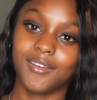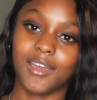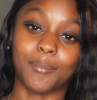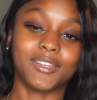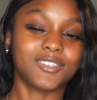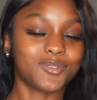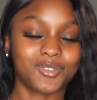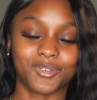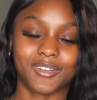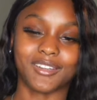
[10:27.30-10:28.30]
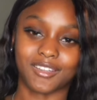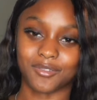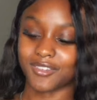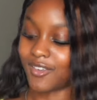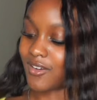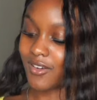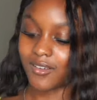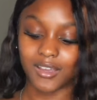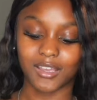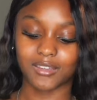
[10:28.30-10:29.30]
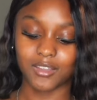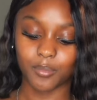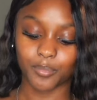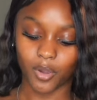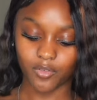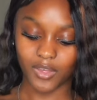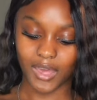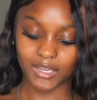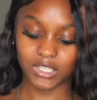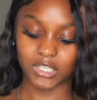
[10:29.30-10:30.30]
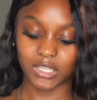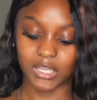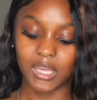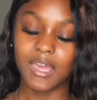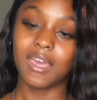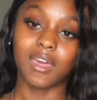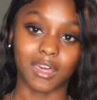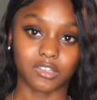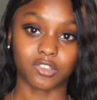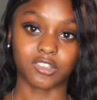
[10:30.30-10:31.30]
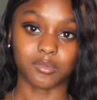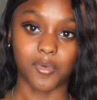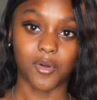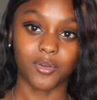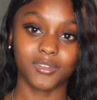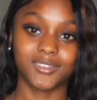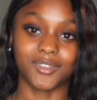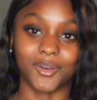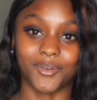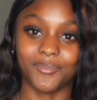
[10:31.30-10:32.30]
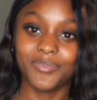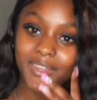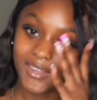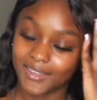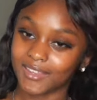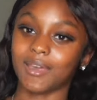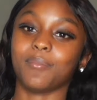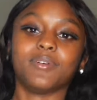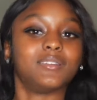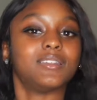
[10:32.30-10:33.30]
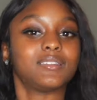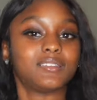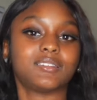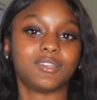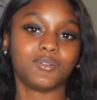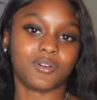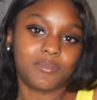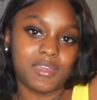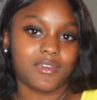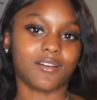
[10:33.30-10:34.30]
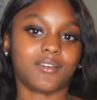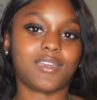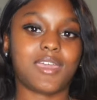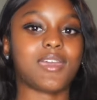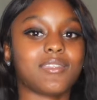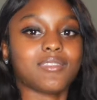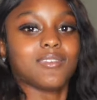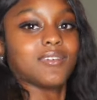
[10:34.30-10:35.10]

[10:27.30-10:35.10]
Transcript: I mean, this one's shorter and this one's longer. And they're both actually extra small. So, yeah, but this is cute on me, y'all. And